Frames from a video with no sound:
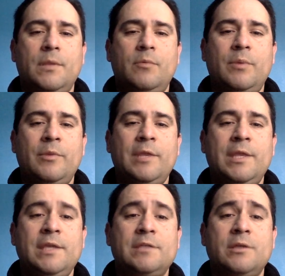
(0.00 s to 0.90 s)
Remember, the
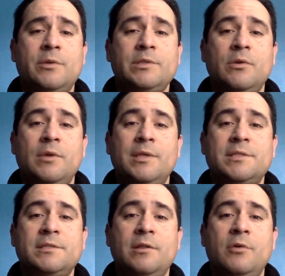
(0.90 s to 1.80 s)
key is always going as
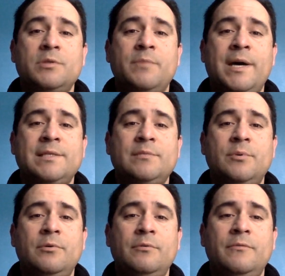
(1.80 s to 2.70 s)
slow as
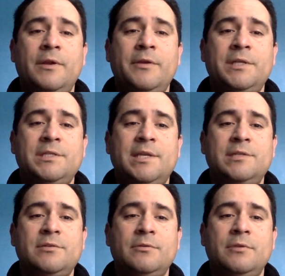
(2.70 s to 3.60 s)
possible, very
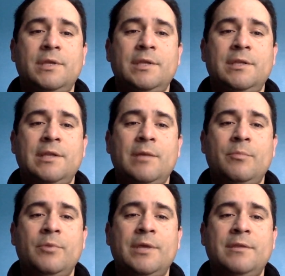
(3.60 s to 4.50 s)
intentional in and out
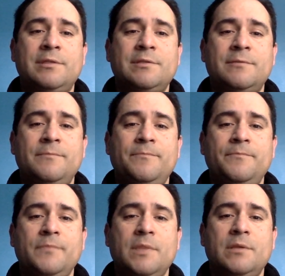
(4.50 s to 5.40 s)
breaths.
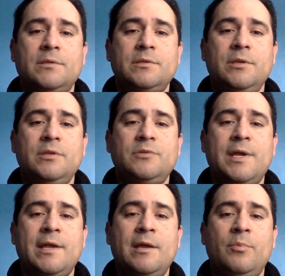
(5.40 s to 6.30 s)
So you can try
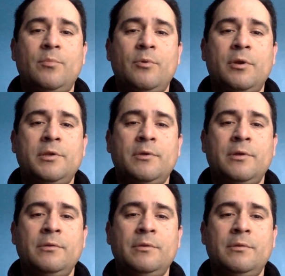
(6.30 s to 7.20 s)
a couple more on your own.
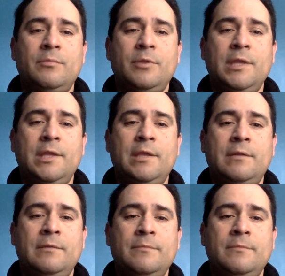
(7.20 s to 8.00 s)
Breathing in.